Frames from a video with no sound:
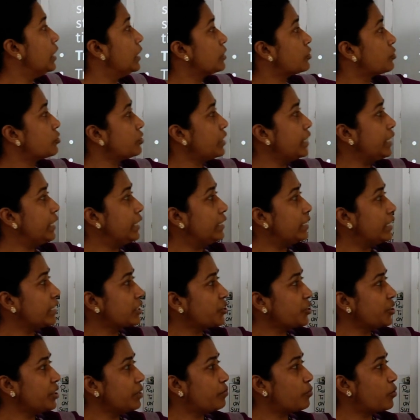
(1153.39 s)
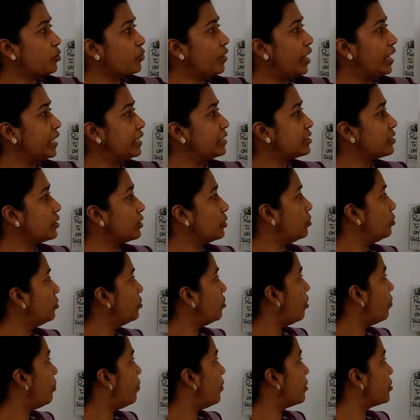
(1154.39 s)
So the induction provides a
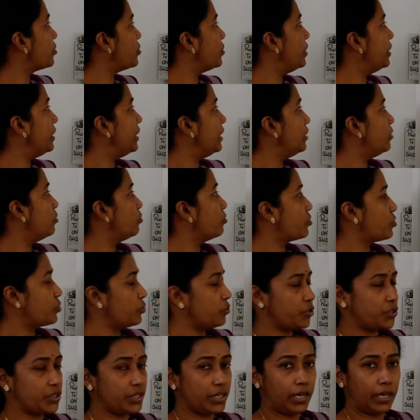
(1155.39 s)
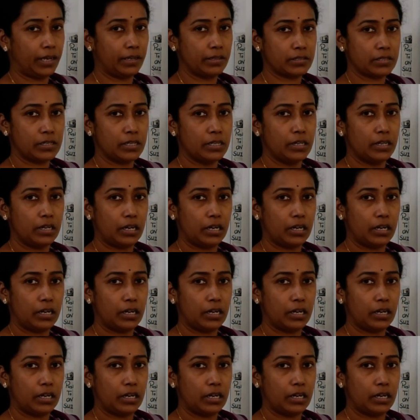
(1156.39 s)
good opportunity to socialize.